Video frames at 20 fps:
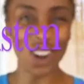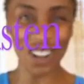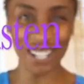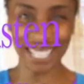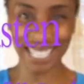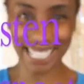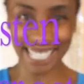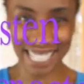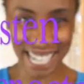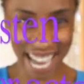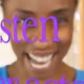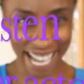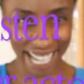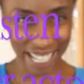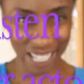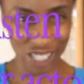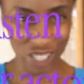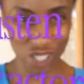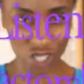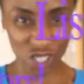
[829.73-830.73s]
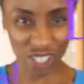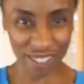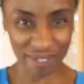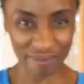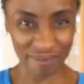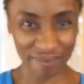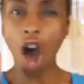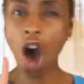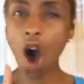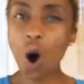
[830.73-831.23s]
on stage.
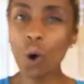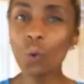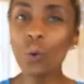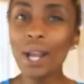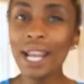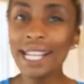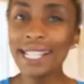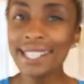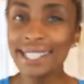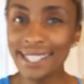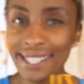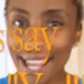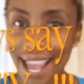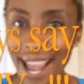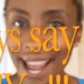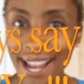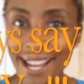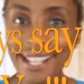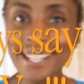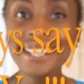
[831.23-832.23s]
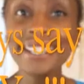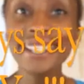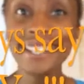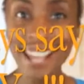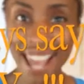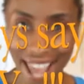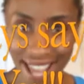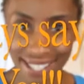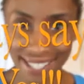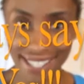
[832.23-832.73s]
Always say
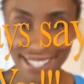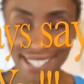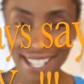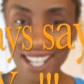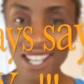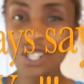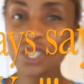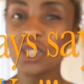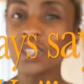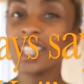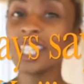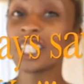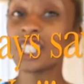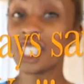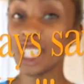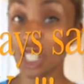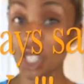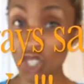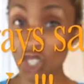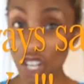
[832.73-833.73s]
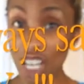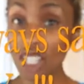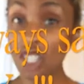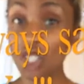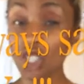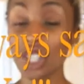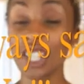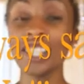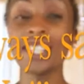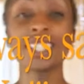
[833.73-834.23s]
yes to the
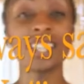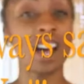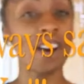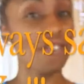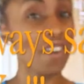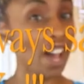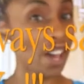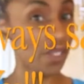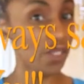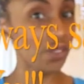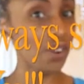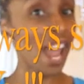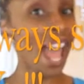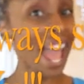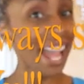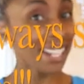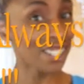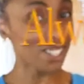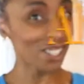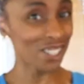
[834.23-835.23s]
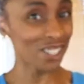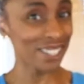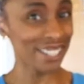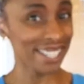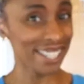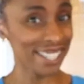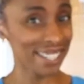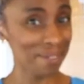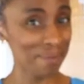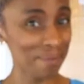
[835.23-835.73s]
suggestions of other
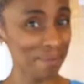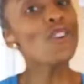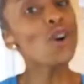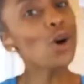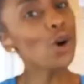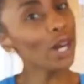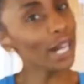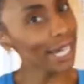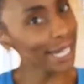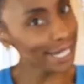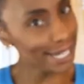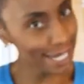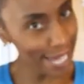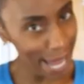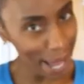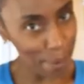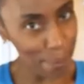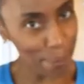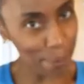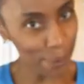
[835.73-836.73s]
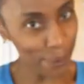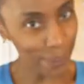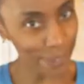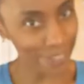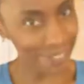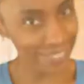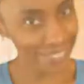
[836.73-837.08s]
actors. For example,